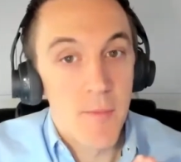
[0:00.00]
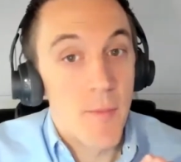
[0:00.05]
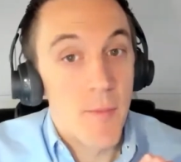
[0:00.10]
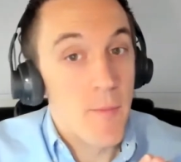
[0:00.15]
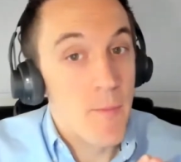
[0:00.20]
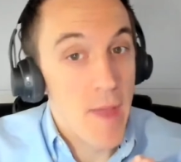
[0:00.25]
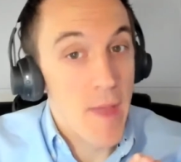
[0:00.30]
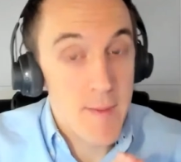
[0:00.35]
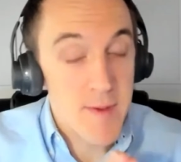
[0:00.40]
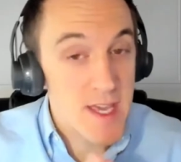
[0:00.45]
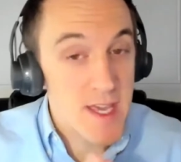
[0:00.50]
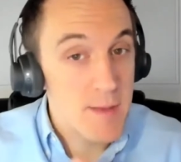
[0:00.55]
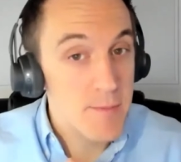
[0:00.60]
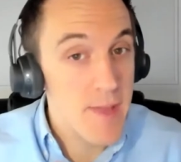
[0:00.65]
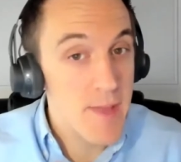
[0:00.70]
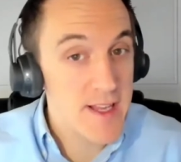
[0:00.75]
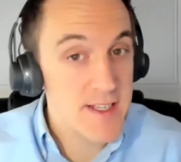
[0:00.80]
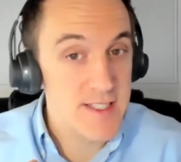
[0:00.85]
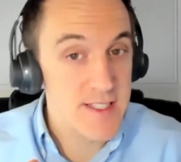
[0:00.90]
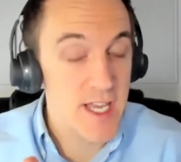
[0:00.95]
maybe it
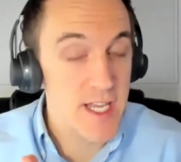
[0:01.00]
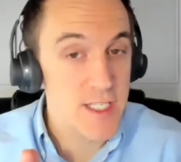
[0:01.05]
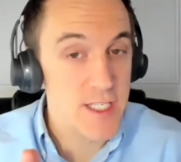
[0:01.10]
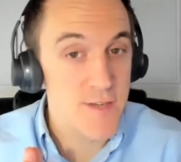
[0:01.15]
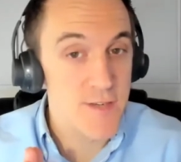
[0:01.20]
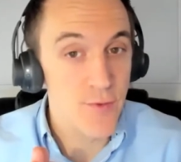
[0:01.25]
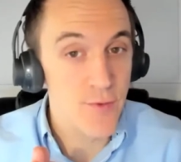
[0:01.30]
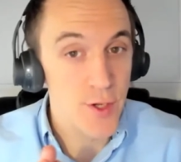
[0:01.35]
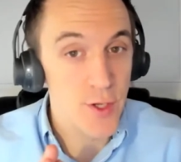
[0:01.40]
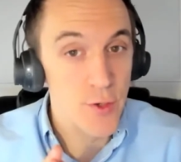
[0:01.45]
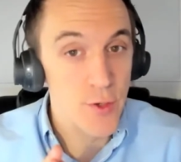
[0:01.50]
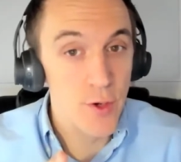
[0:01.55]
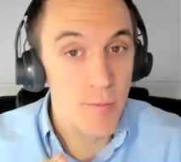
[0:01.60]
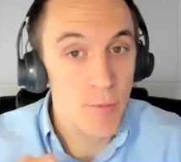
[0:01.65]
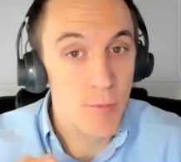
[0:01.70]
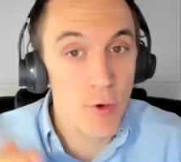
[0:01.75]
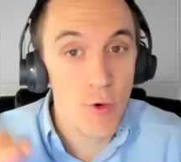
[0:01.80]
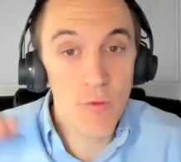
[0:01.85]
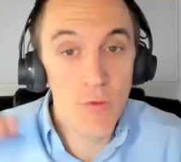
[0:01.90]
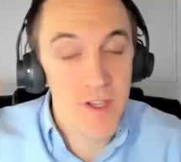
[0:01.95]
makes sense for you to
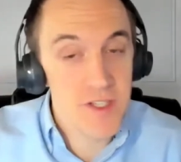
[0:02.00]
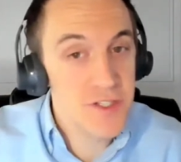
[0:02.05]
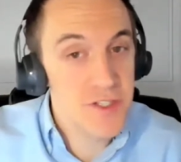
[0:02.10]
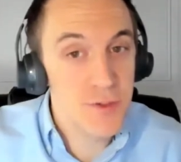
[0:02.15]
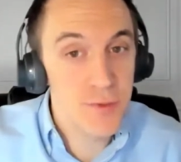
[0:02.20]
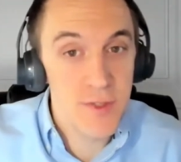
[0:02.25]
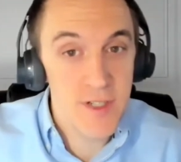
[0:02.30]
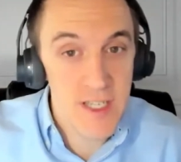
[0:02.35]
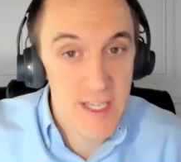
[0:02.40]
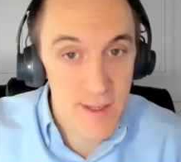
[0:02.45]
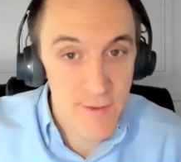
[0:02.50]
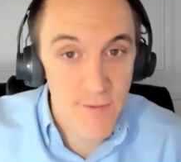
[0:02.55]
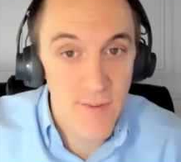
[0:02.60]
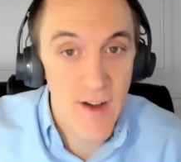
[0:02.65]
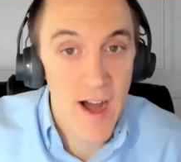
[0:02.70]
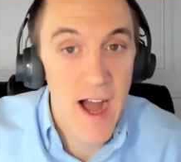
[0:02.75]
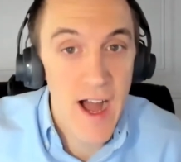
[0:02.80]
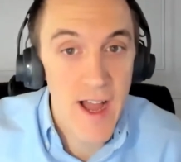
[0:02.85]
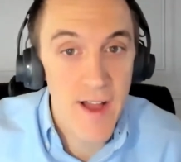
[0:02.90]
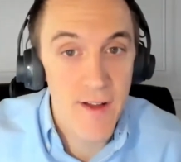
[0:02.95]
move into an
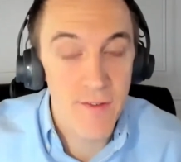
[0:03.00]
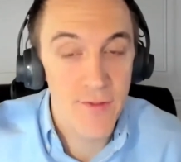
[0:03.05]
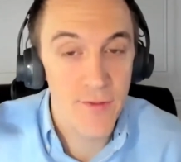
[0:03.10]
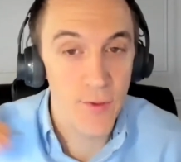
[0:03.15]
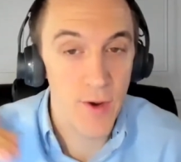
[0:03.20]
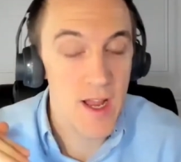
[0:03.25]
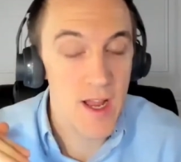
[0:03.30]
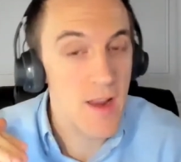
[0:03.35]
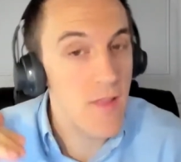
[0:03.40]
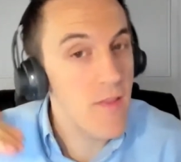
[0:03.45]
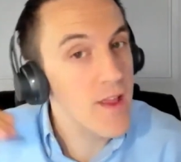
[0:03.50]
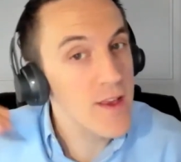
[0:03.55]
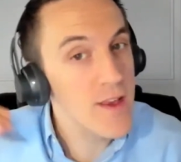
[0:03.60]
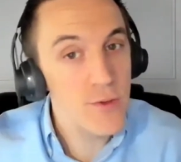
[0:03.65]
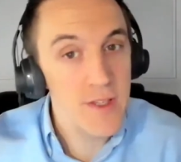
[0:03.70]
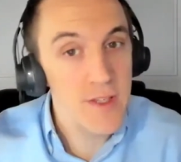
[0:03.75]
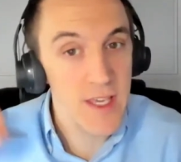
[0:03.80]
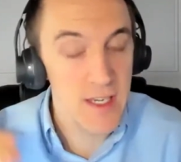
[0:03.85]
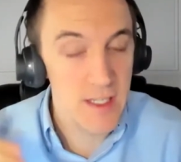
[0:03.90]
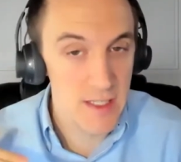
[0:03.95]
E5, right? And then you
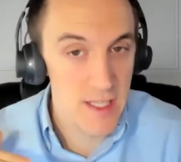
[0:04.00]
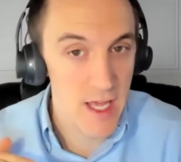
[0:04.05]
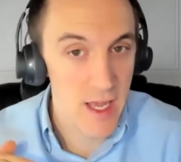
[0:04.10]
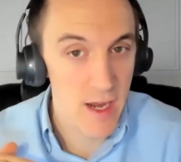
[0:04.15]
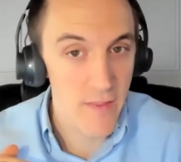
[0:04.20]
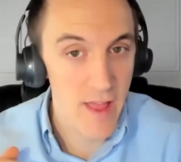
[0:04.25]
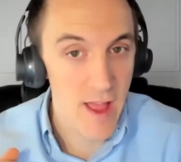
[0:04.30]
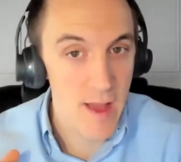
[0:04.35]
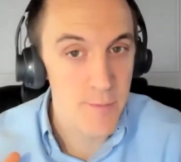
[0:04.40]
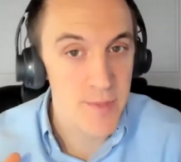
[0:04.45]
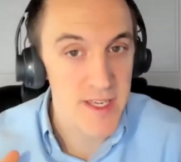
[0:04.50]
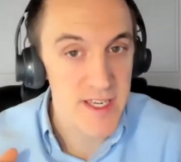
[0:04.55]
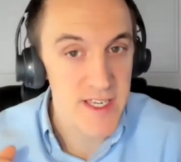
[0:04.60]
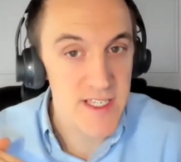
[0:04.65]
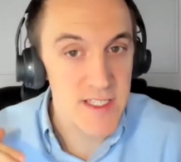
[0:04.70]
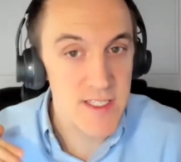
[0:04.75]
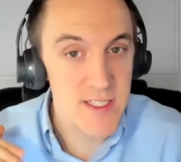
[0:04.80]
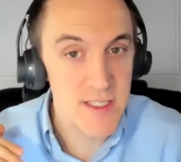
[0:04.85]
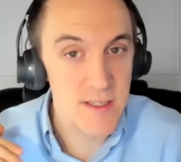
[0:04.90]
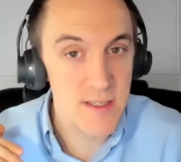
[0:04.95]
get a lot of that
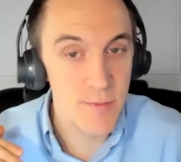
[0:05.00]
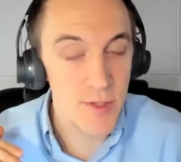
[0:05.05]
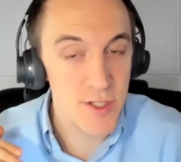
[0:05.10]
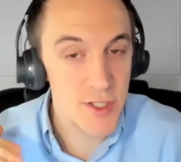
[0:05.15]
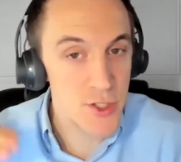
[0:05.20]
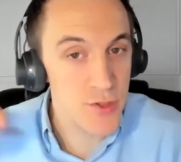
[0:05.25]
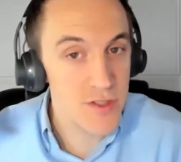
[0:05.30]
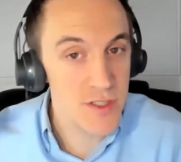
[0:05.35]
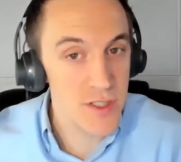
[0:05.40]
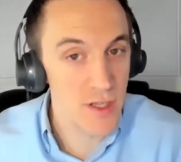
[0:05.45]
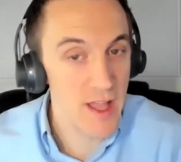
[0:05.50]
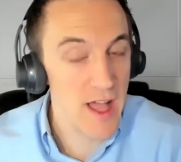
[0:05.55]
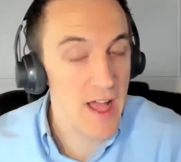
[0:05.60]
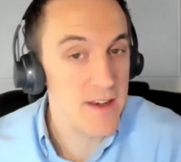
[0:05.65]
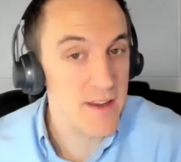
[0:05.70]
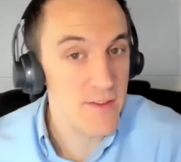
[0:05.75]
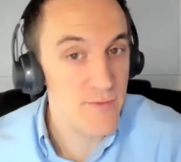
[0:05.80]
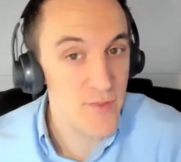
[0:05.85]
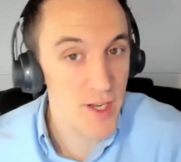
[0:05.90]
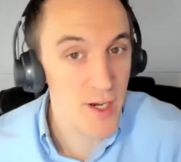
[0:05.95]
piece, but you still
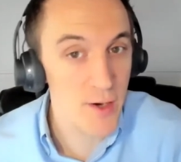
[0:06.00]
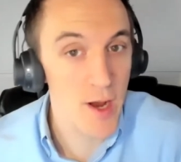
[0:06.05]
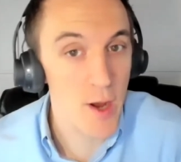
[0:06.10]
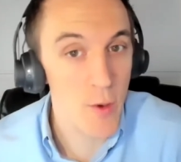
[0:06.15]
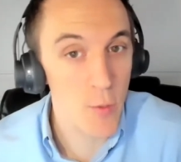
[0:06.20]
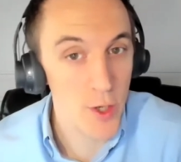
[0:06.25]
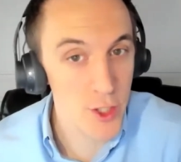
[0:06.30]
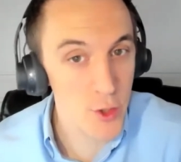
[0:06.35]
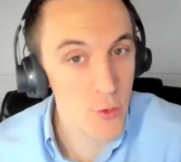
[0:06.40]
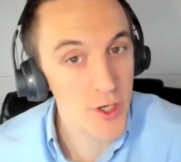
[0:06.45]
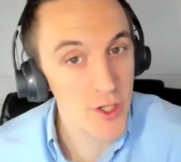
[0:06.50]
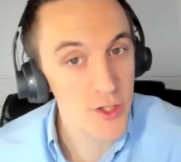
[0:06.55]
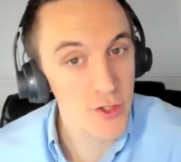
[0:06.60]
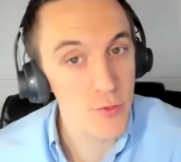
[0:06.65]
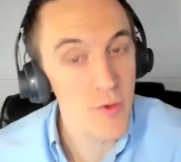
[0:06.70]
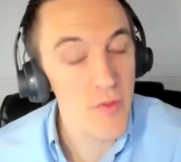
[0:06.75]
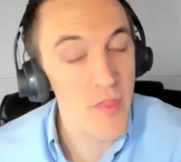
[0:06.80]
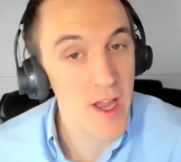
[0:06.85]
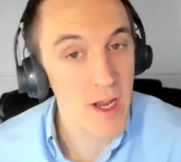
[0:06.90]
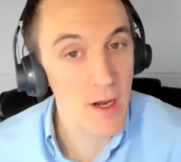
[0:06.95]
had to figure out what you want to
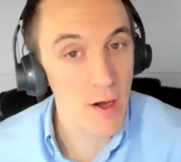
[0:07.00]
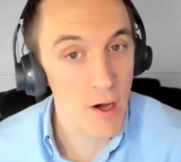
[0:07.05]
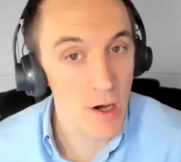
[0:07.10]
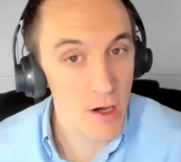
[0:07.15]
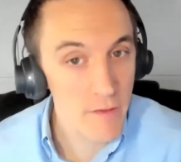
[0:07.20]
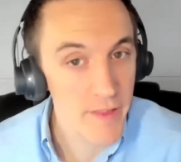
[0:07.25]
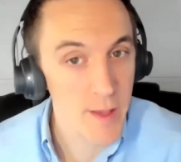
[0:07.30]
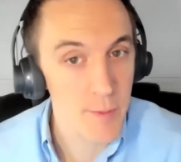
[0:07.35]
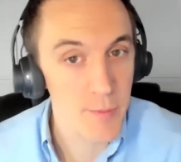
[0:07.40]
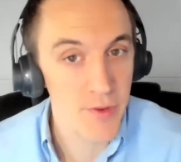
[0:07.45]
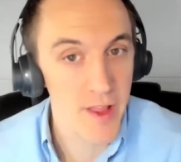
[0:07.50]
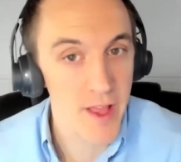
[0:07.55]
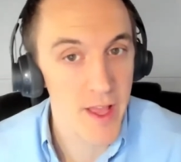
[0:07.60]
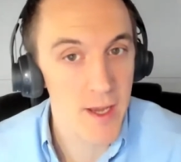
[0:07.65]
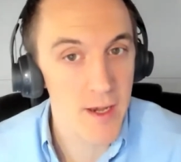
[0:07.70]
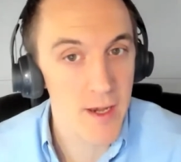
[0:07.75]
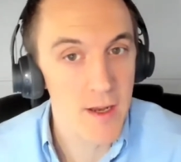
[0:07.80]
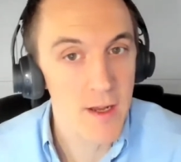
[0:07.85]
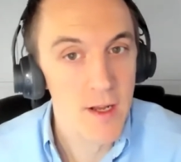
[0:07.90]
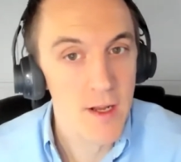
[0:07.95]
do with that calling
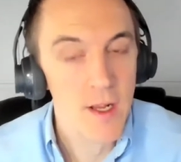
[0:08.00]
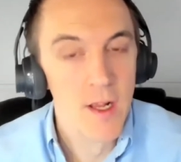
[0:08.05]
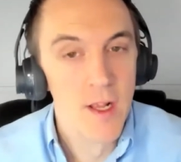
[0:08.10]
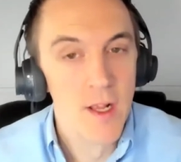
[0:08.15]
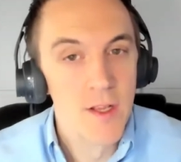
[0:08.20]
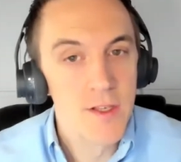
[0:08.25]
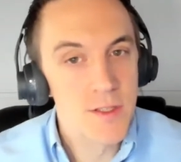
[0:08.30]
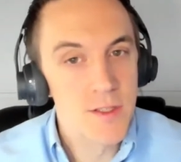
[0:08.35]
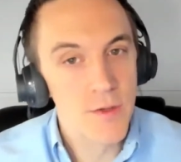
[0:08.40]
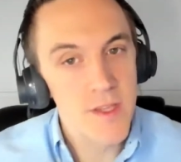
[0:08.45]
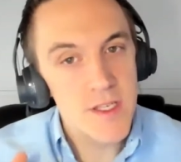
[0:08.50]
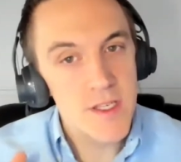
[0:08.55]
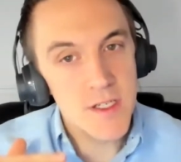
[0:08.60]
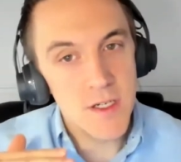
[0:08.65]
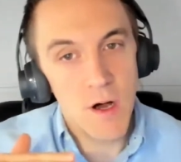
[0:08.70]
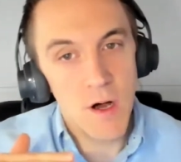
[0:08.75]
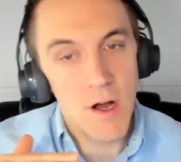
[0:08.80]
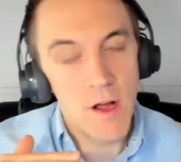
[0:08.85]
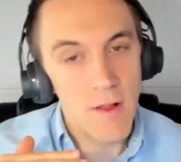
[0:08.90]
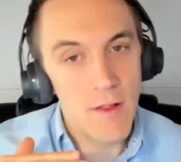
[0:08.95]
plan. So these
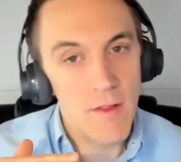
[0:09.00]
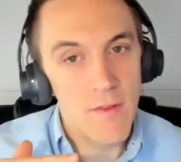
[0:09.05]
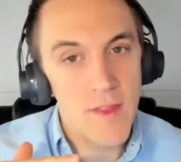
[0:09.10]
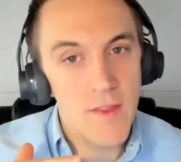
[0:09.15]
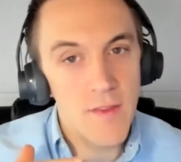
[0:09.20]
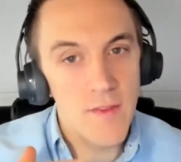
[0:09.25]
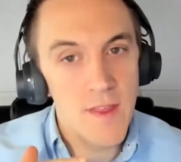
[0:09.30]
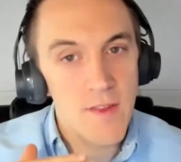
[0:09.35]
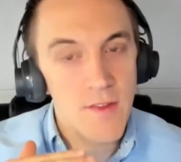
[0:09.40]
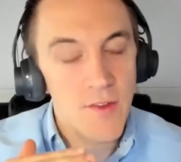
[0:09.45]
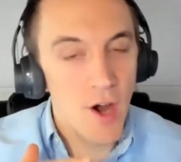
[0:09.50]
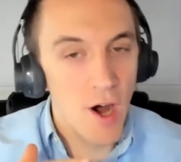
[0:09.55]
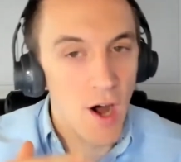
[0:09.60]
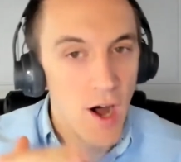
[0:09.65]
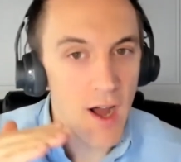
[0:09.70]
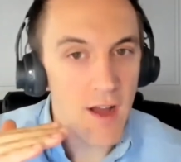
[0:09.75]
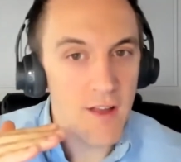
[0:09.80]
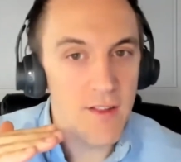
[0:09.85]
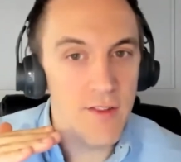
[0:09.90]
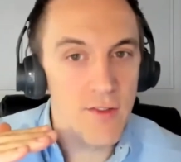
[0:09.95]

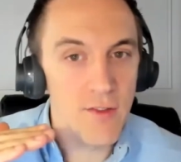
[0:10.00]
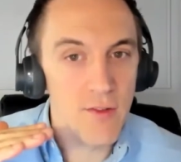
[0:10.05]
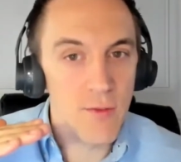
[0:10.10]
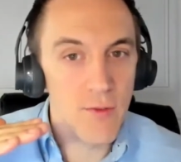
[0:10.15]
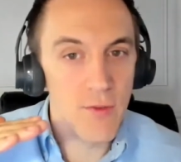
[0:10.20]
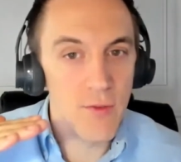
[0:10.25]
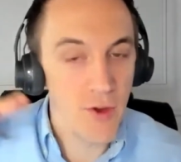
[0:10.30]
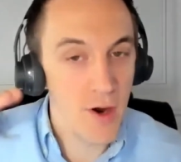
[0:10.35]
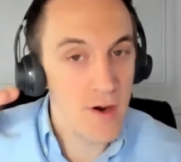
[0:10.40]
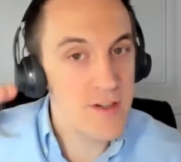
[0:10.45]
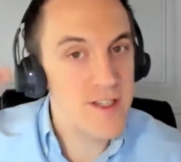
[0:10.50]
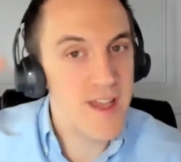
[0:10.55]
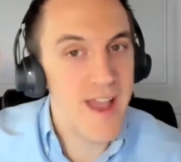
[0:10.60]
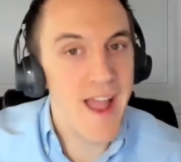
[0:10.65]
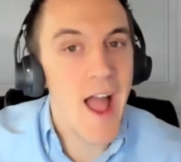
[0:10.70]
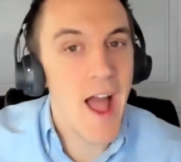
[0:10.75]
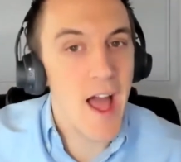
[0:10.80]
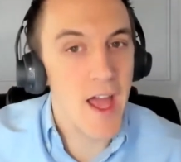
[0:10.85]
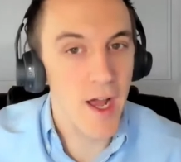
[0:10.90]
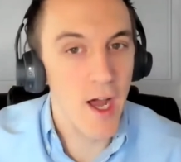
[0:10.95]
costs start
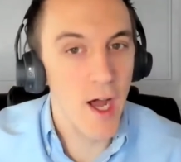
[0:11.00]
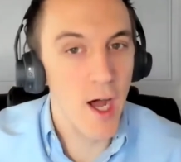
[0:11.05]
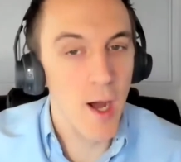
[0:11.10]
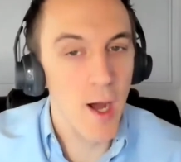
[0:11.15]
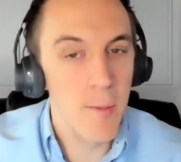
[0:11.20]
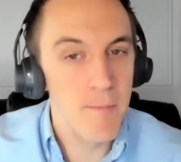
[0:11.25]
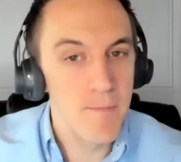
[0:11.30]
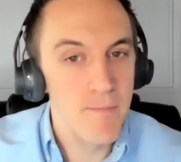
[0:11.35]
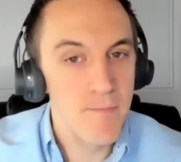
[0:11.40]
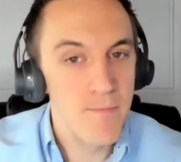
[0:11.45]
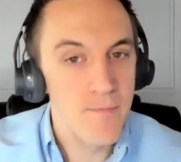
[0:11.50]
to add up.